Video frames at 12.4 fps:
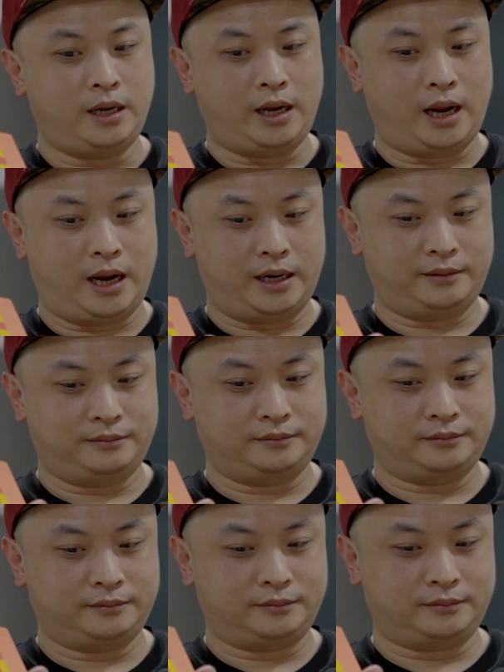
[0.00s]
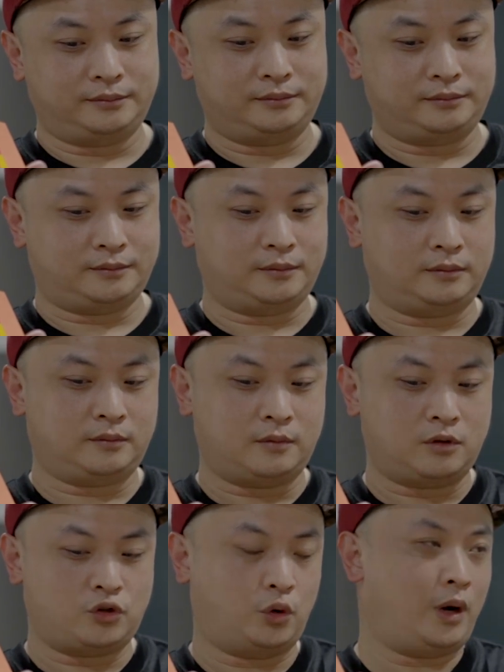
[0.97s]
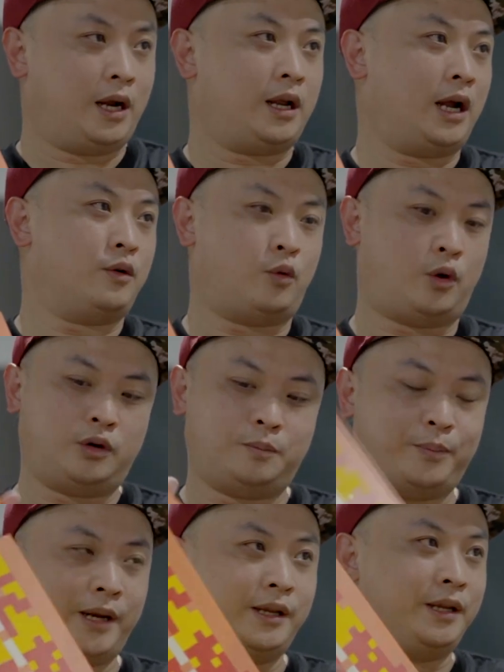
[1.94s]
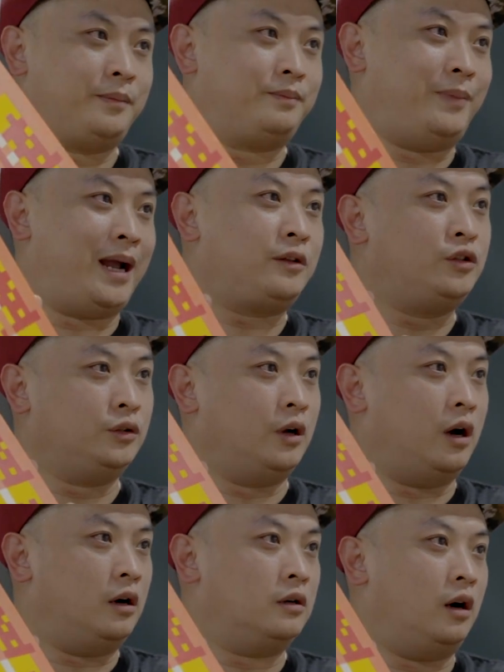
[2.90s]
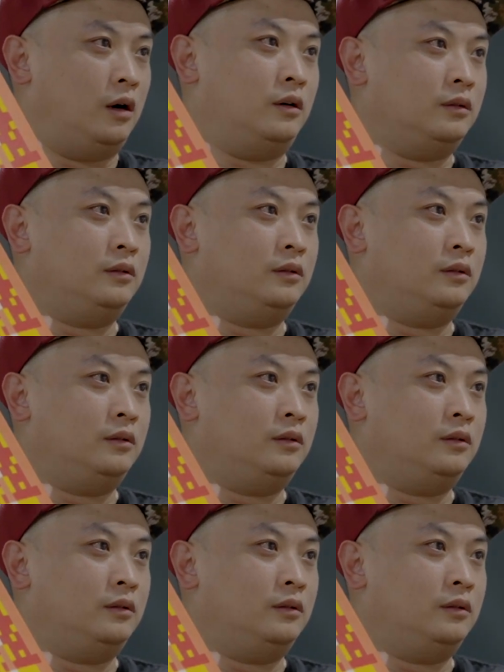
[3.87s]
And so I want to bring it back to the Hong Kong.